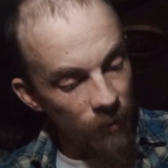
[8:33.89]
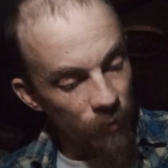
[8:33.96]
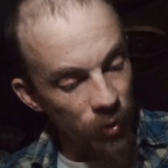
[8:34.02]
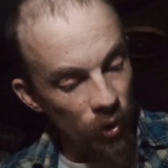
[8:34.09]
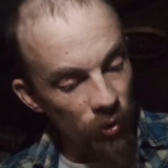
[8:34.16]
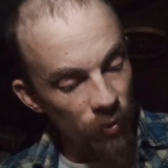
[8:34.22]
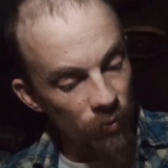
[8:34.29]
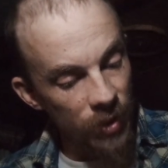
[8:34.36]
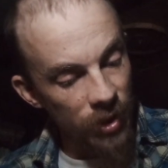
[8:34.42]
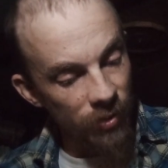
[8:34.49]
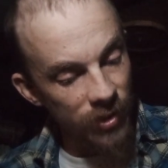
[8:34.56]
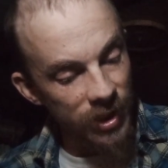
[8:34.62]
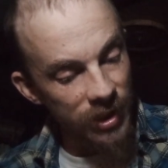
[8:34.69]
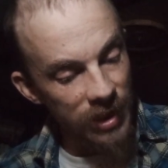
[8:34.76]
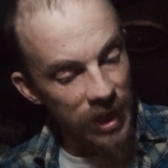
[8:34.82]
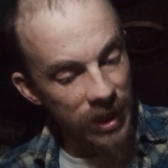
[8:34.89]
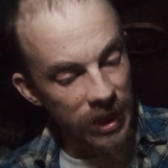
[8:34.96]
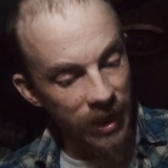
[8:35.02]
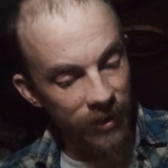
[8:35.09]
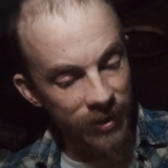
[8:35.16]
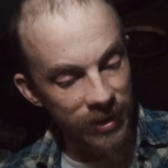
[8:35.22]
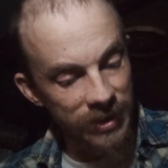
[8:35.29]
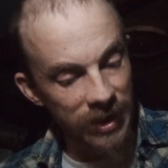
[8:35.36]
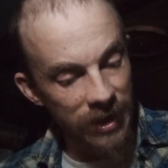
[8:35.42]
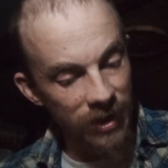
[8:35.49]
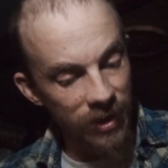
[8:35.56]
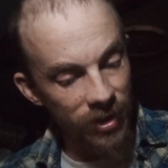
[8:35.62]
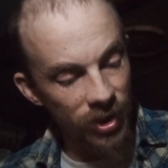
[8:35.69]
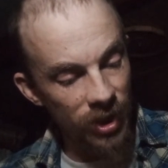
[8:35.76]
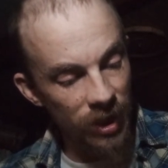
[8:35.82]
but when you slink out of the
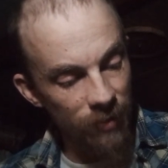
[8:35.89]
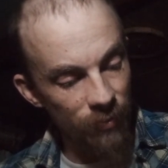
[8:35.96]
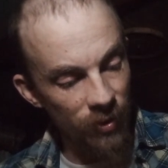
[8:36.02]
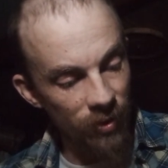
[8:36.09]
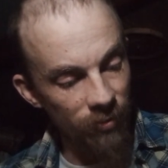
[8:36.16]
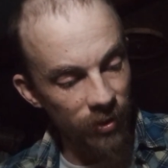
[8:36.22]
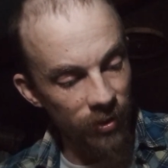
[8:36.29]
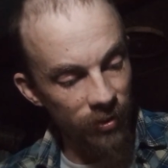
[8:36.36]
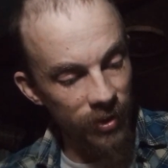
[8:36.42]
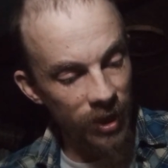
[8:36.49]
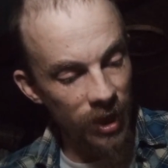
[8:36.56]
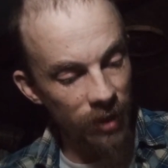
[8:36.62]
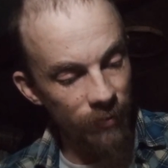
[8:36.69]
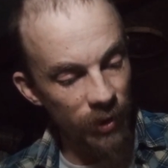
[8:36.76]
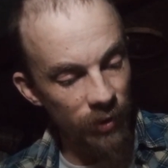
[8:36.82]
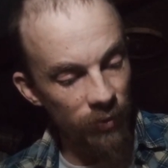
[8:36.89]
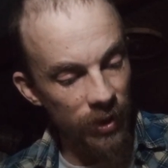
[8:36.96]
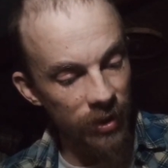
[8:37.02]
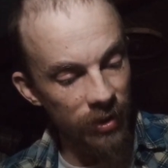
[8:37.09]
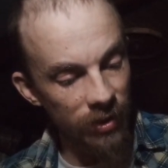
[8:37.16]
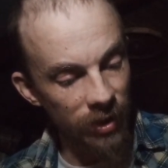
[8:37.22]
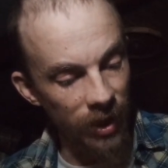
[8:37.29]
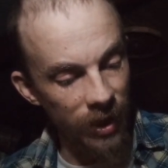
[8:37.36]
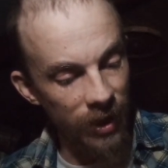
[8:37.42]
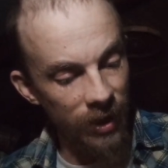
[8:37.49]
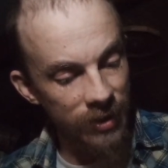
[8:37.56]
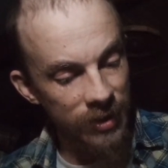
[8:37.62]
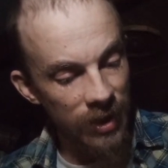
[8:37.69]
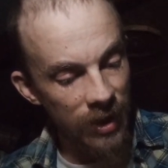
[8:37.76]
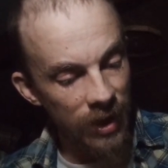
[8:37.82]
Senate chamber with your tail between your
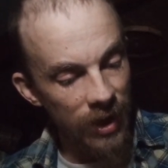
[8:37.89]
legs